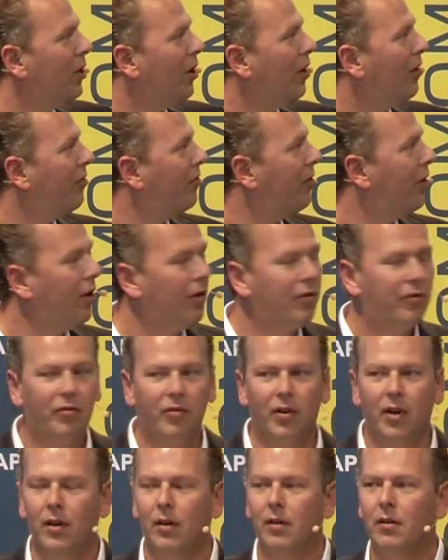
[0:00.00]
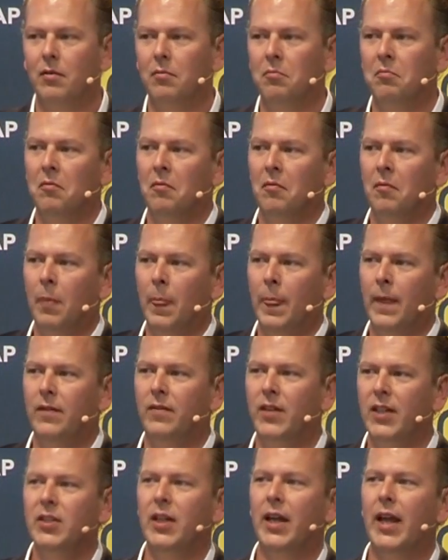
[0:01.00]
of
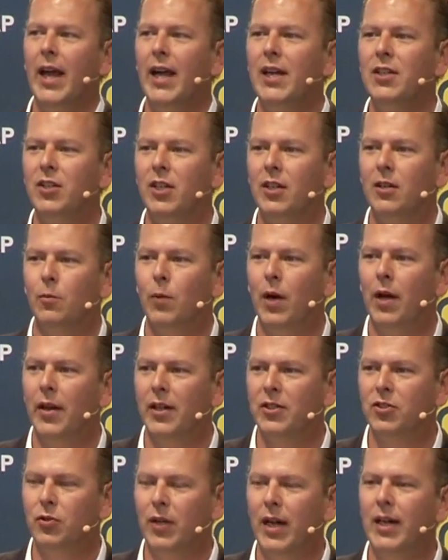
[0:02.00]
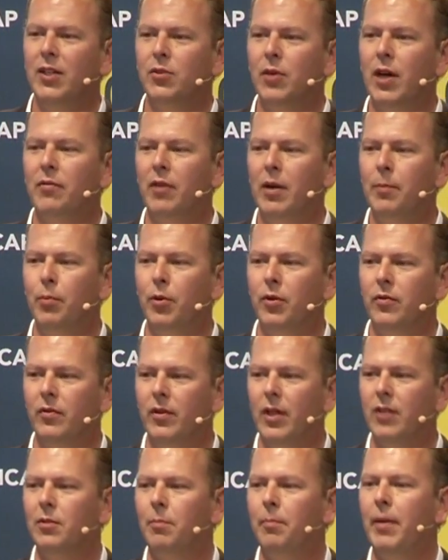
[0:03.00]
disengaging while there's any driver input
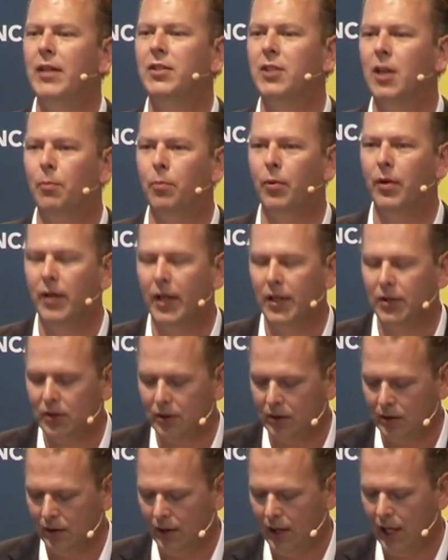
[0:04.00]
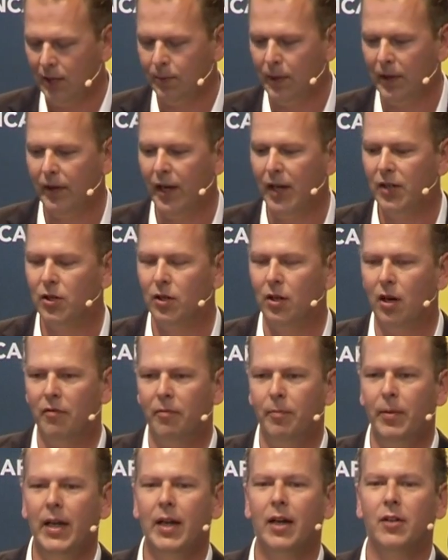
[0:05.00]
doesn't match up with this expectation
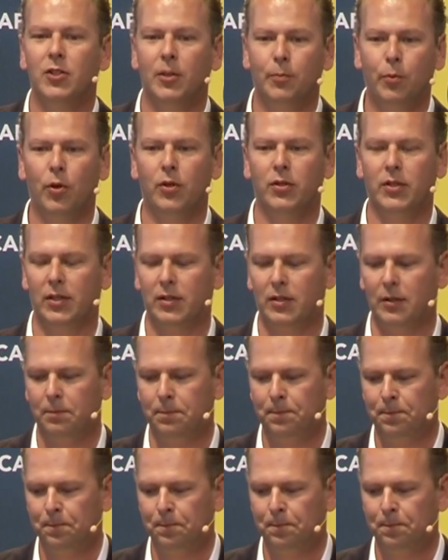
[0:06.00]
of being a support system.